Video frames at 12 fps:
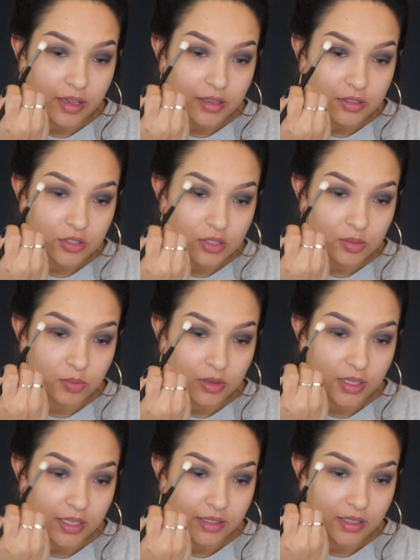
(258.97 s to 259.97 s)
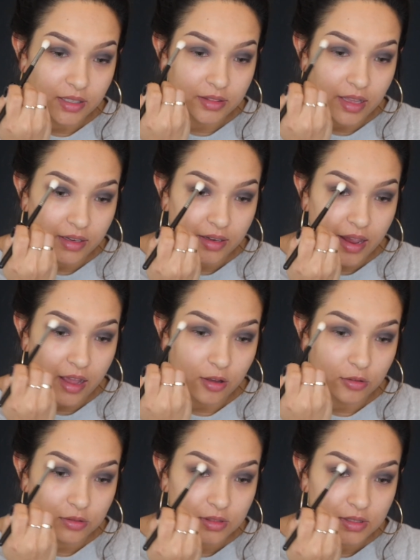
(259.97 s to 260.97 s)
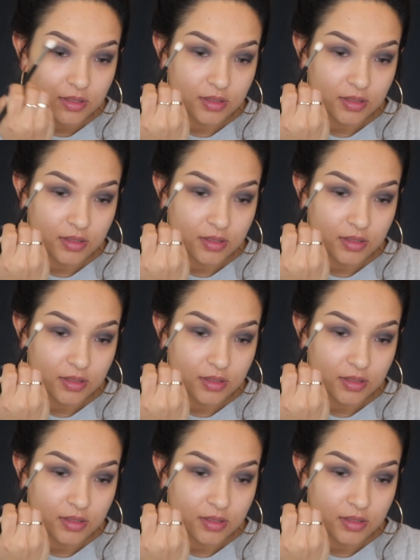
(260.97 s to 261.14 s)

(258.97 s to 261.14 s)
and just blending that out.